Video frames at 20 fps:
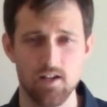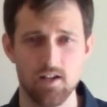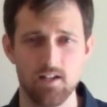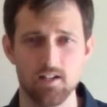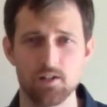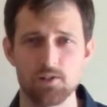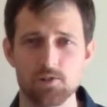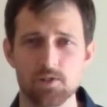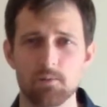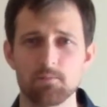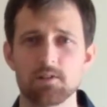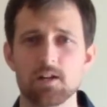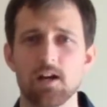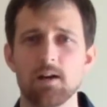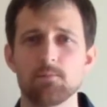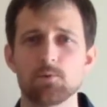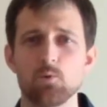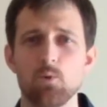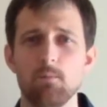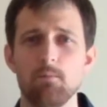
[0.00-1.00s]
You know,
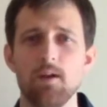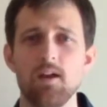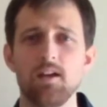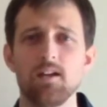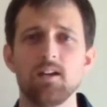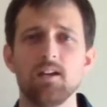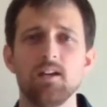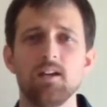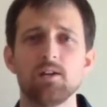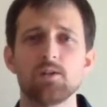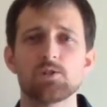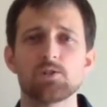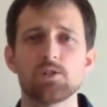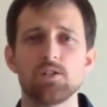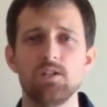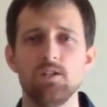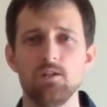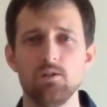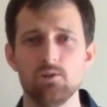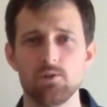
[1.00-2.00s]
sometimes we make
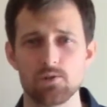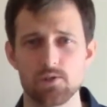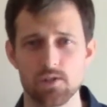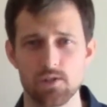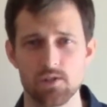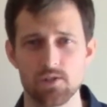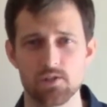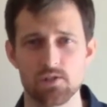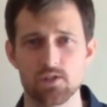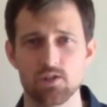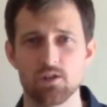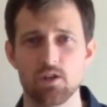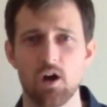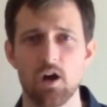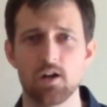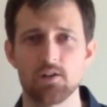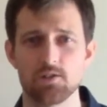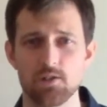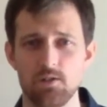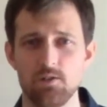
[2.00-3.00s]
excuses
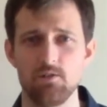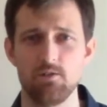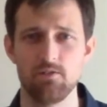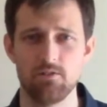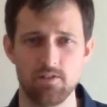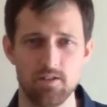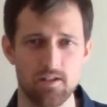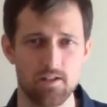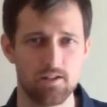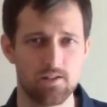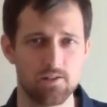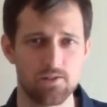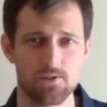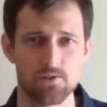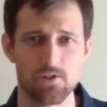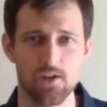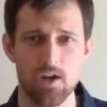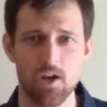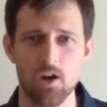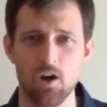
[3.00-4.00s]
not to do
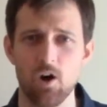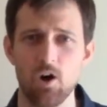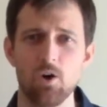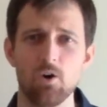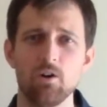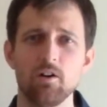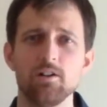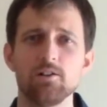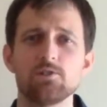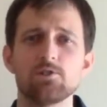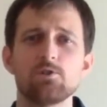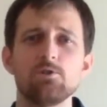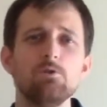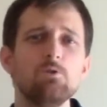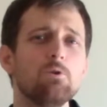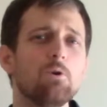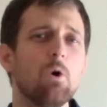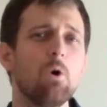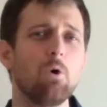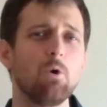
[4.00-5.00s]
things. Oh, it's
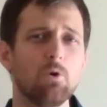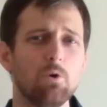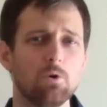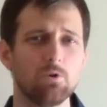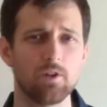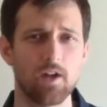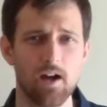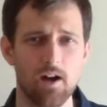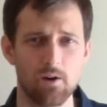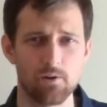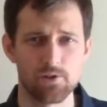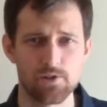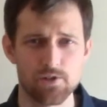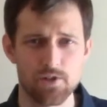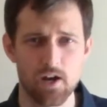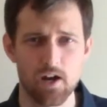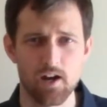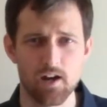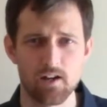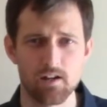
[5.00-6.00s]
too cold
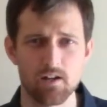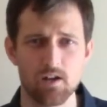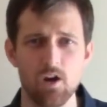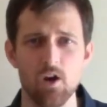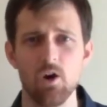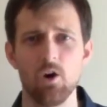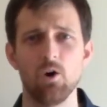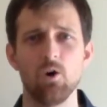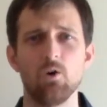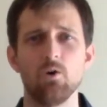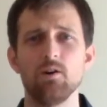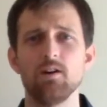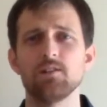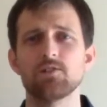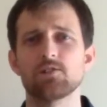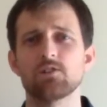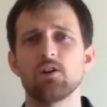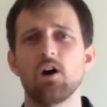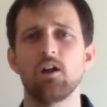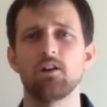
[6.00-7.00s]
outside. Oh,
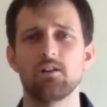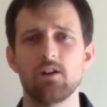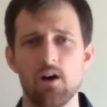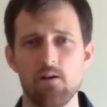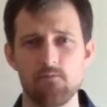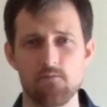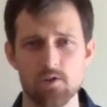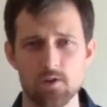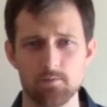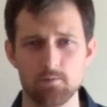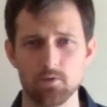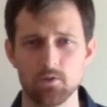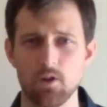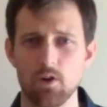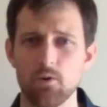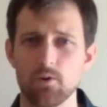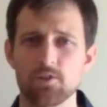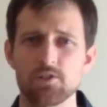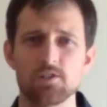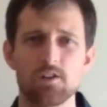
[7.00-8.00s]
it's not comfortable.
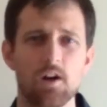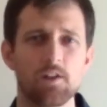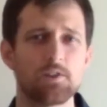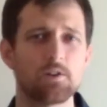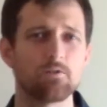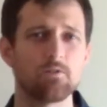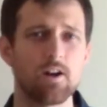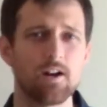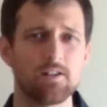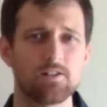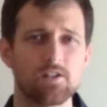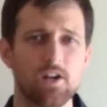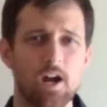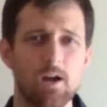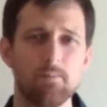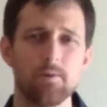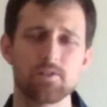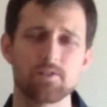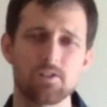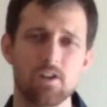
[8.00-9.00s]
Oh, it's not the right
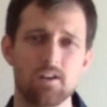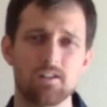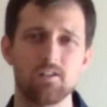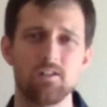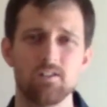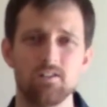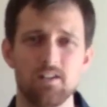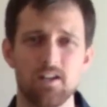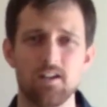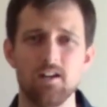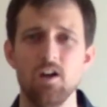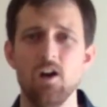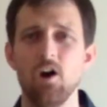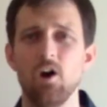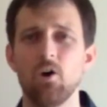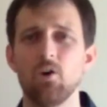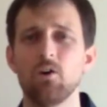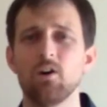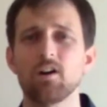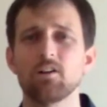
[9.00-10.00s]
time. It's not a good day.
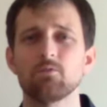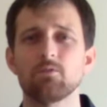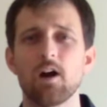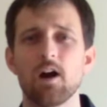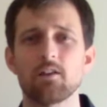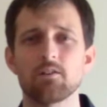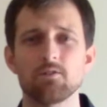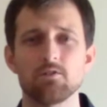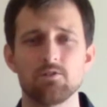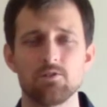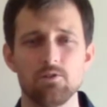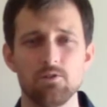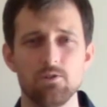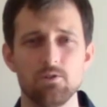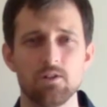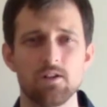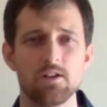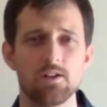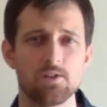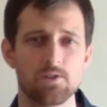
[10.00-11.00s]
Oh, I'd rather
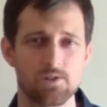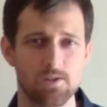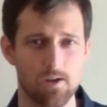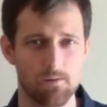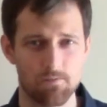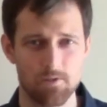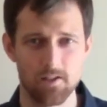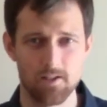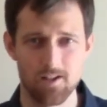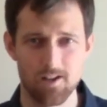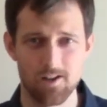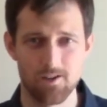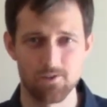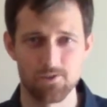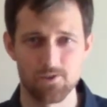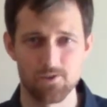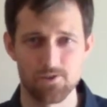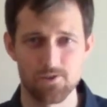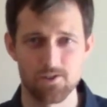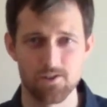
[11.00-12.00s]
do something
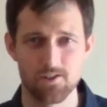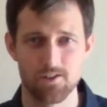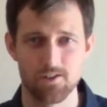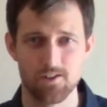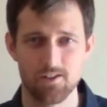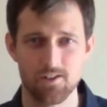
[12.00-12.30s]
else.